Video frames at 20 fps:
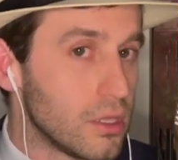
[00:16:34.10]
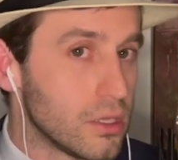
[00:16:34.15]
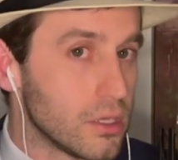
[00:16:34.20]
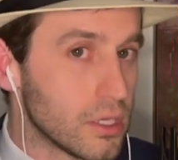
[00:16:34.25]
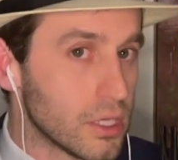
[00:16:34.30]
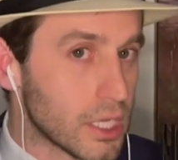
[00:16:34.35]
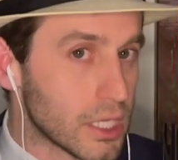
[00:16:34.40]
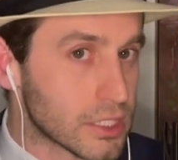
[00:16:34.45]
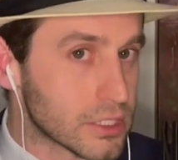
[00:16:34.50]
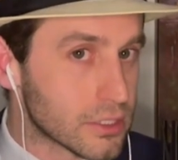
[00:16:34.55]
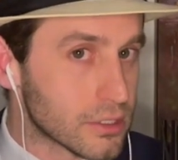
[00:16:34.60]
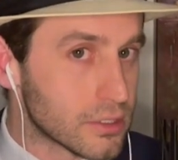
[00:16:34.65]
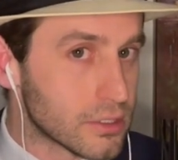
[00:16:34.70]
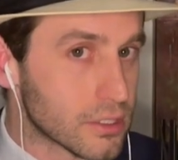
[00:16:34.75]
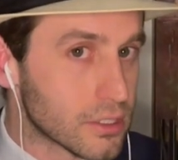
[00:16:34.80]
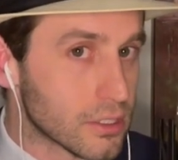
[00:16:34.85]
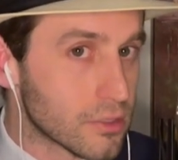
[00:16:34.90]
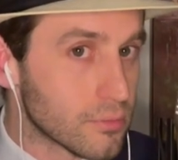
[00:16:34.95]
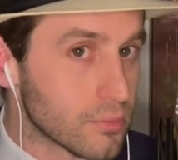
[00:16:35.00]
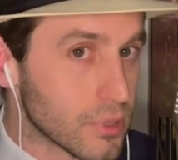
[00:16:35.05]
It's gonna
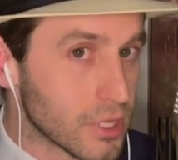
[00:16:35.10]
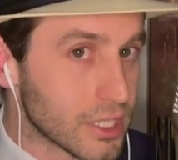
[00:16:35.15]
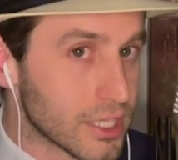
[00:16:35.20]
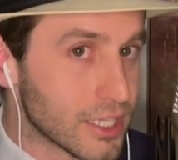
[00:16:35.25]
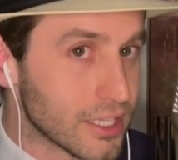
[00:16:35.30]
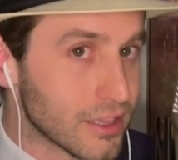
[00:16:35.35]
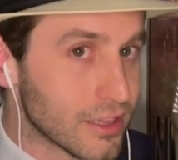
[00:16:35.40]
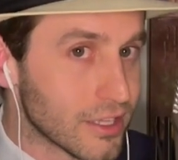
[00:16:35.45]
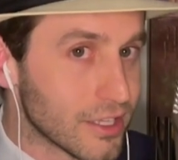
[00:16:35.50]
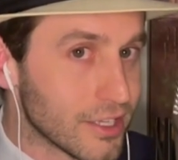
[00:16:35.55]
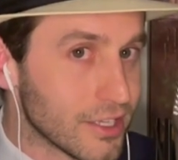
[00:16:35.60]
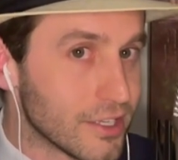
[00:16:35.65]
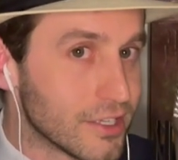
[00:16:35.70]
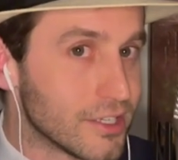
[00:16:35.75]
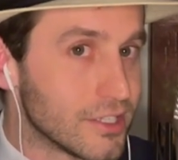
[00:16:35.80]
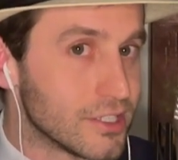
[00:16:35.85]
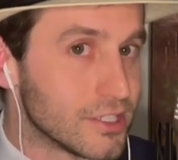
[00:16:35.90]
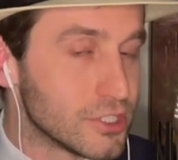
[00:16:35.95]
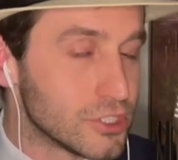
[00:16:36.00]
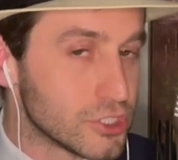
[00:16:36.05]
completely
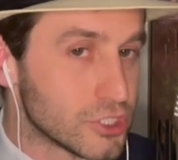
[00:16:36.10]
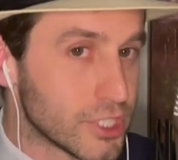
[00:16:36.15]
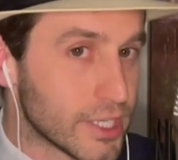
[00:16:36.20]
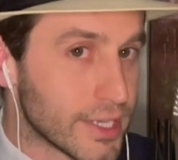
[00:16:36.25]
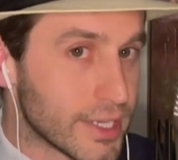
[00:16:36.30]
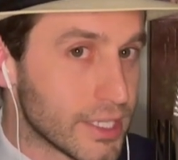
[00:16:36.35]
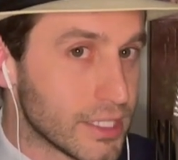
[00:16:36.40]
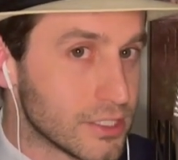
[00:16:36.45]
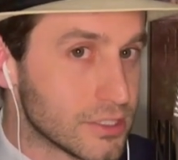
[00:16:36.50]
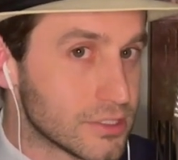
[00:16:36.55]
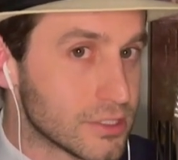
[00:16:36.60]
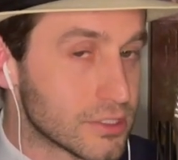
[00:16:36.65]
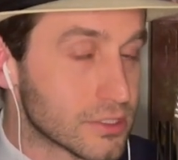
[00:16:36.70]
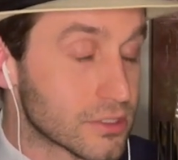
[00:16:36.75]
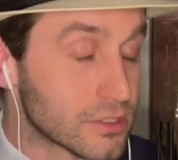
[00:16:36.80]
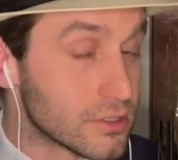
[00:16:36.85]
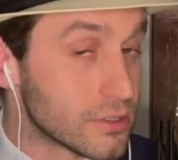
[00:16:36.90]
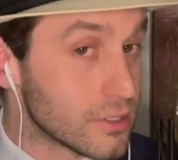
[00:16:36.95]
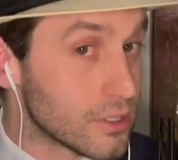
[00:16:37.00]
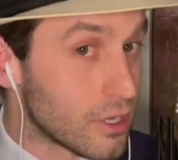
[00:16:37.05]
change. It's
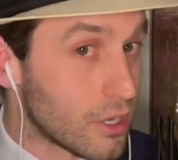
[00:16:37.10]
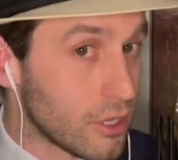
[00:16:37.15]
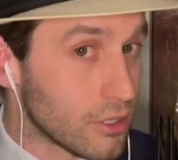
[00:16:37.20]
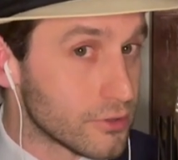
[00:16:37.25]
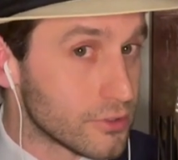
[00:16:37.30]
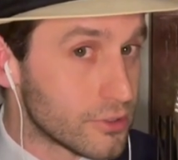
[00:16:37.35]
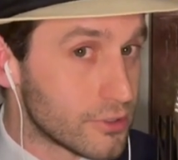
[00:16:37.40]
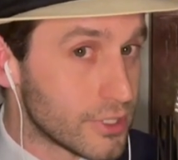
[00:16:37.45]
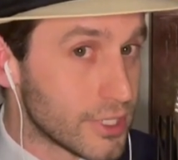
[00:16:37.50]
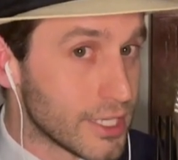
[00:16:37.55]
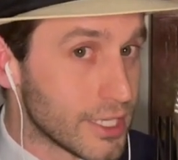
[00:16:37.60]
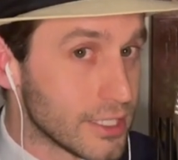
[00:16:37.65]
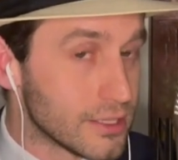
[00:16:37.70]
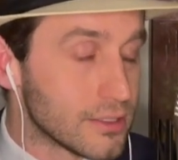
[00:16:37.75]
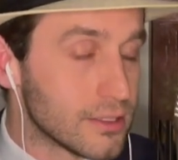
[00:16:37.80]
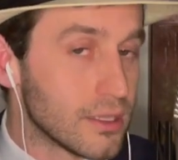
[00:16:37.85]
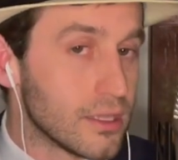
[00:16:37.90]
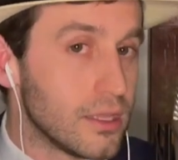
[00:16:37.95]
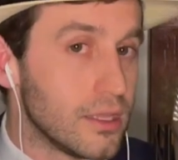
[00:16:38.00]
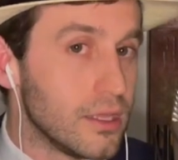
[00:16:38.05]
gonna
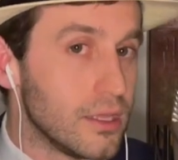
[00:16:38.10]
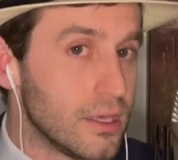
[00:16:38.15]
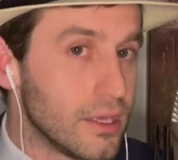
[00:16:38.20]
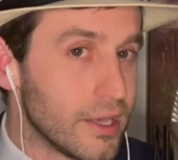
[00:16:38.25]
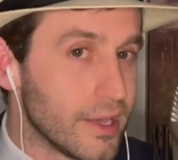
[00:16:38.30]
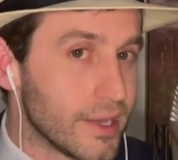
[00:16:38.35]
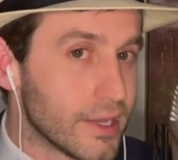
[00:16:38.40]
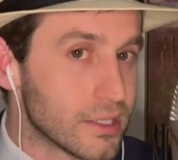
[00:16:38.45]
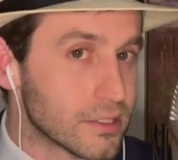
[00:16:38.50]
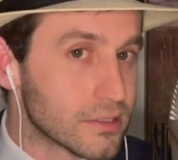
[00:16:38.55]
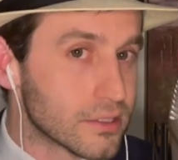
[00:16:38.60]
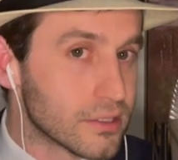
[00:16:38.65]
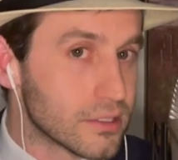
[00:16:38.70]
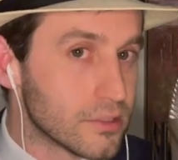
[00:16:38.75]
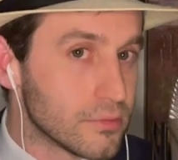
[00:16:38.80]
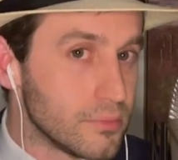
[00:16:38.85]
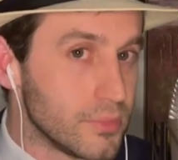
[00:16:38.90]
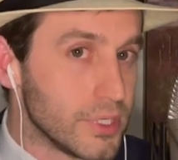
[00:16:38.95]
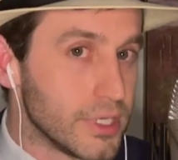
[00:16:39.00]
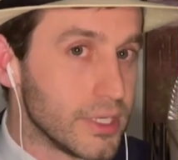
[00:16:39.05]
alternate, and it's
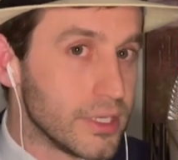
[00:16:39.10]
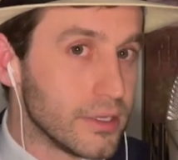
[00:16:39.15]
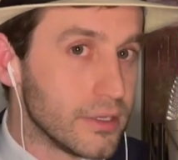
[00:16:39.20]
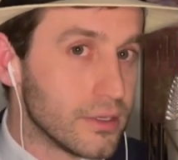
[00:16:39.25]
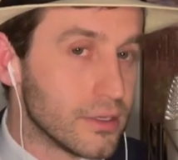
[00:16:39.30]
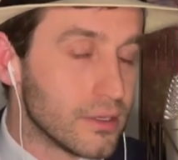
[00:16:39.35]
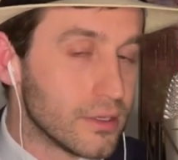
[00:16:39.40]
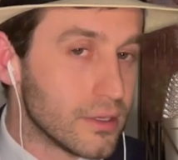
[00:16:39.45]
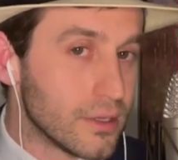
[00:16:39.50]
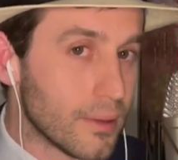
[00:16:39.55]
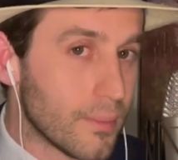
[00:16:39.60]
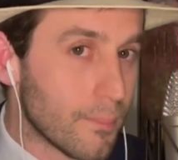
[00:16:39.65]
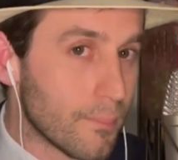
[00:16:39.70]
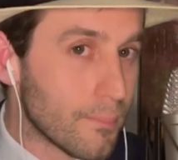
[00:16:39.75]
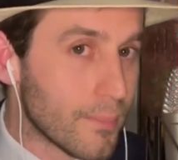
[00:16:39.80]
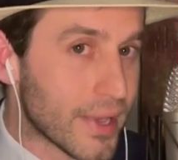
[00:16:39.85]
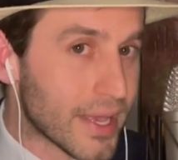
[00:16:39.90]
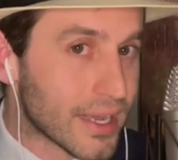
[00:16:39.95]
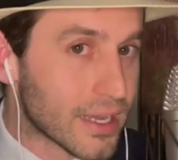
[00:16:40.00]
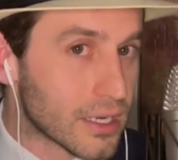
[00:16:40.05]
gonna be
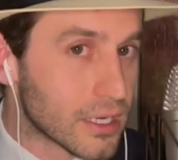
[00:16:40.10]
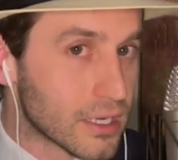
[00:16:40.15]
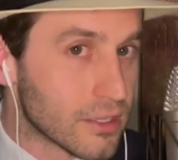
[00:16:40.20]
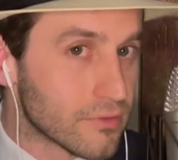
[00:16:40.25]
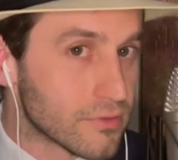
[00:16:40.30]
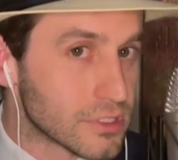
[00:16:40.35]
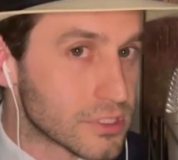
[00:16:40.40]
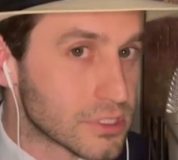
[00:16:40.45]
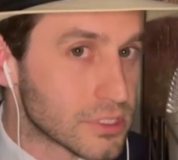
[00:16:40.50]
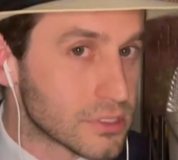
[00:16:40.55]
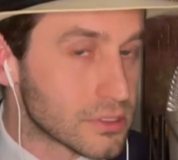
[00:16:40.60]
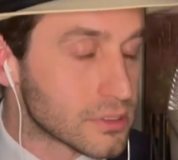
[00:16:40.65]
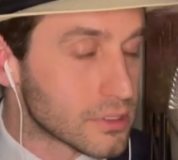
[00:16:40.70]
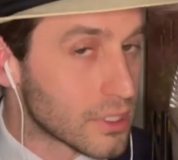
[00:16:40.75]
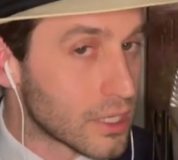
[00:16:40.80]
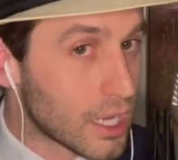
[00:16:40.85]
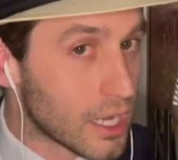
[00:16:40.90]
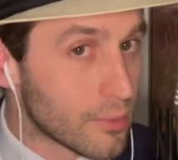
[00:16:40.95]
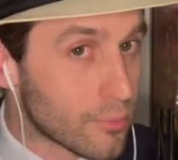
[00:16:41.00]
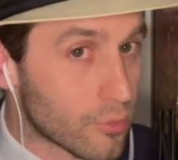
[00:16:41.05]
magnificent.
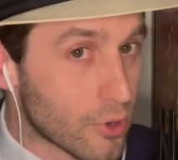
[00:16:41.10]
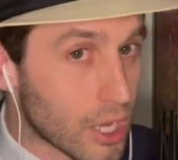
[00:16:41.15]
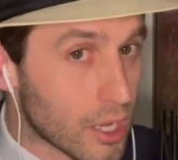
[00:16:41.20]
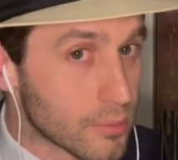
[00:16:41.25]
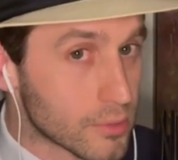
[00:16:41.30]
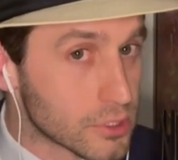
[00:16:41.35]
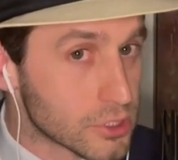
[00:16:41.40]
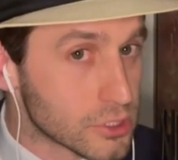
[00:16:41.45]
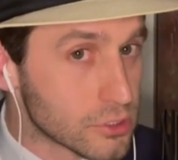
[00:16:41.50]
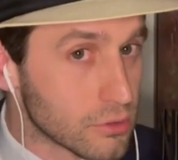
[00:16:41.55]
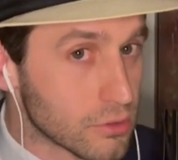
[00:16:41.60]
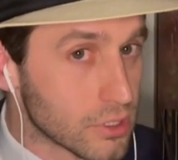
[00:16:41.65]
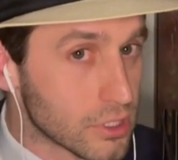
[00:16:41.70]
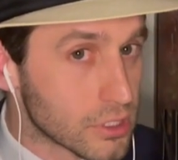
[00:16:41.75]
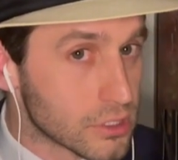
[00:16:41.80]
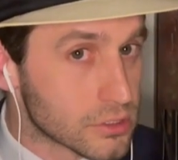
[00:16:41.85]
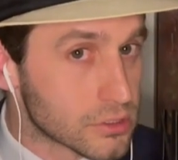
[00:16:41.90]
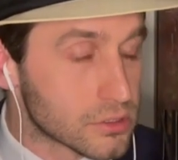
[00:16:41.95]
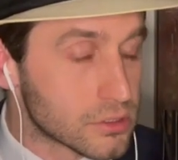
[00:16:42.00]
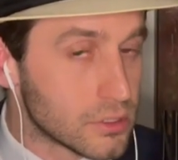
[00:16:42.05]
I promise you
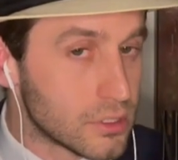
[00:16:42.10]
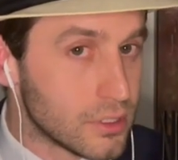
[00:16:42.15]
this.